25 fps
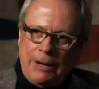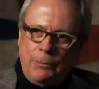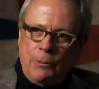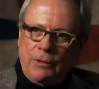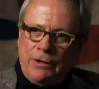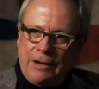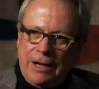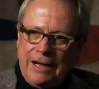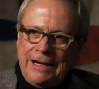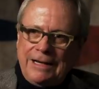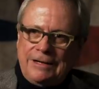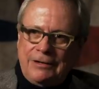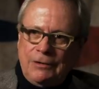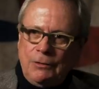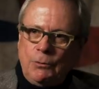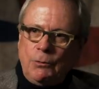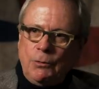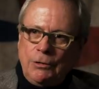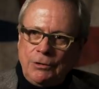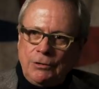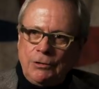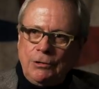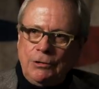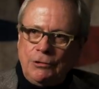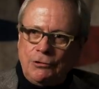I would like to,
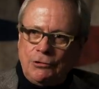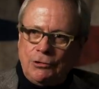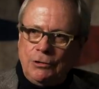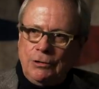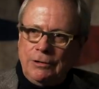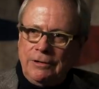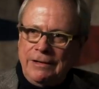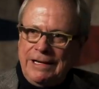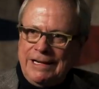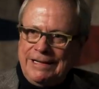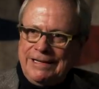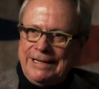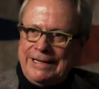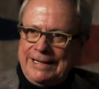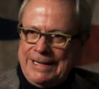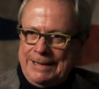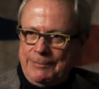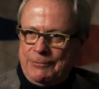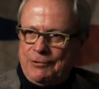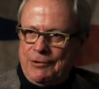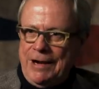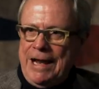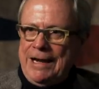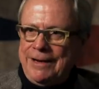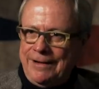would, could, should, need to
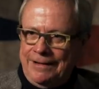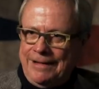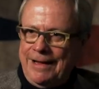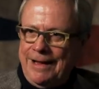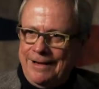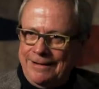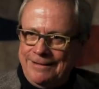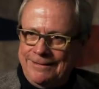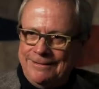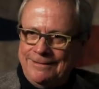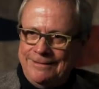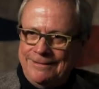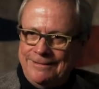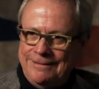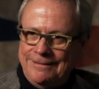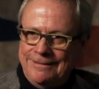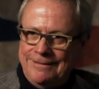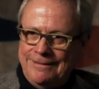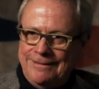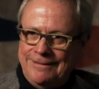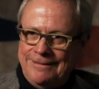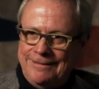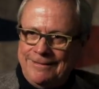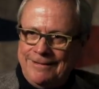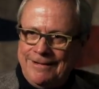keep track of that,
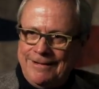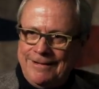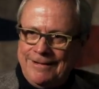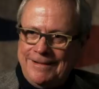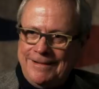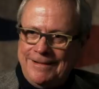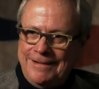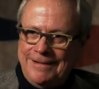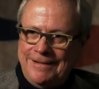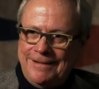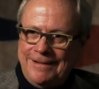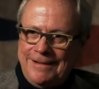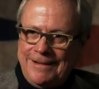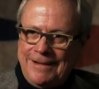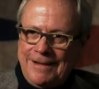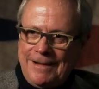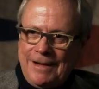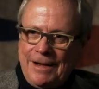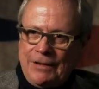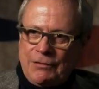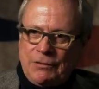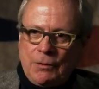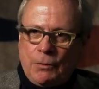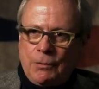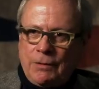right?
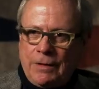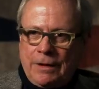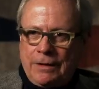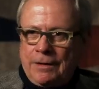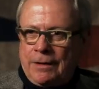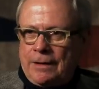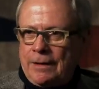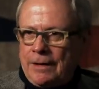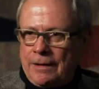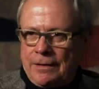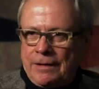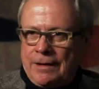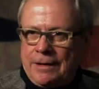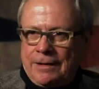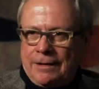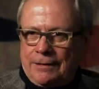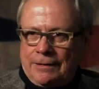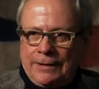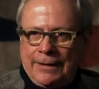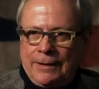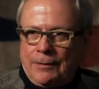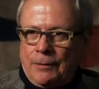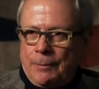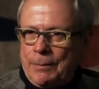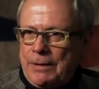So
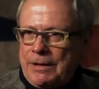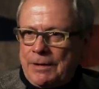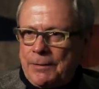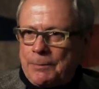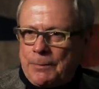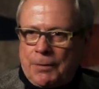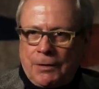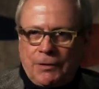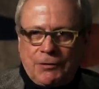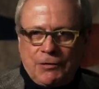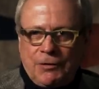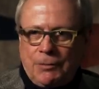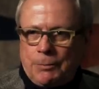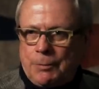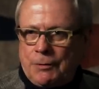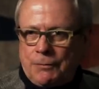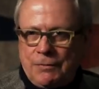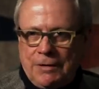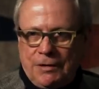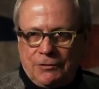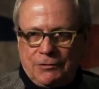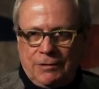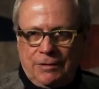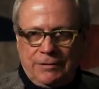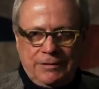little, big, personal,
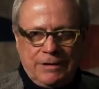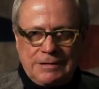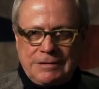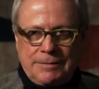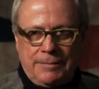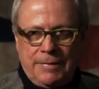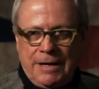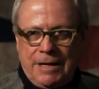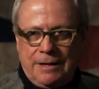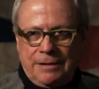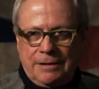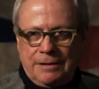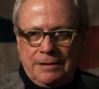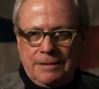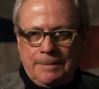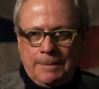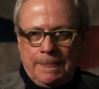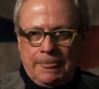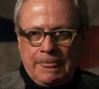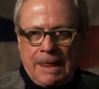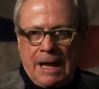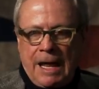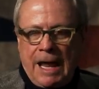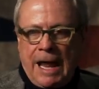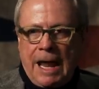professional, doesn't matter.
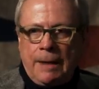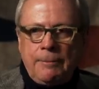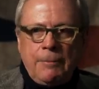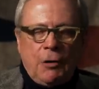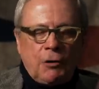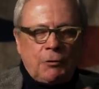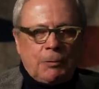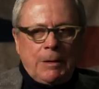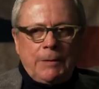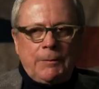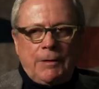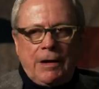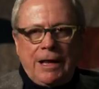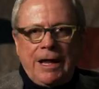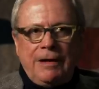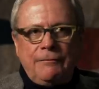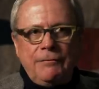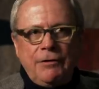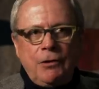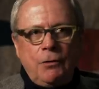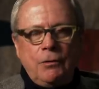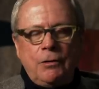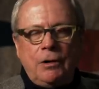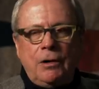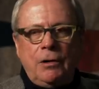And most people have
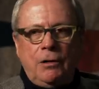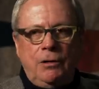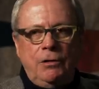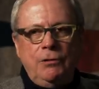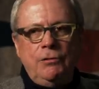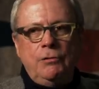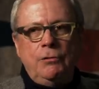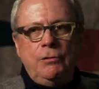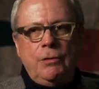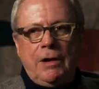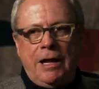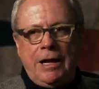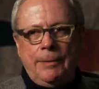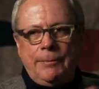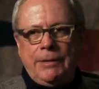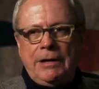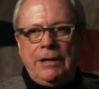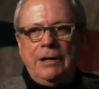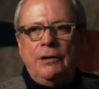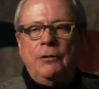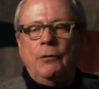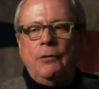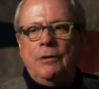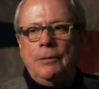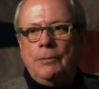no clue how
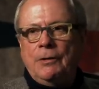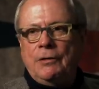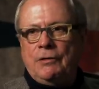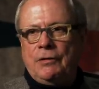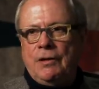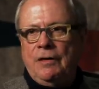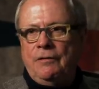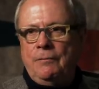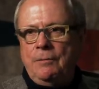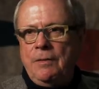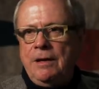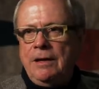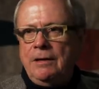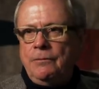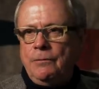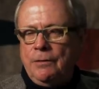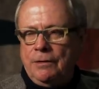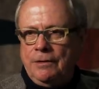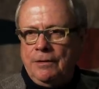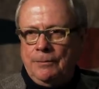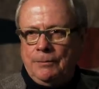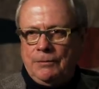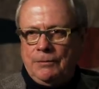many agreements they've made with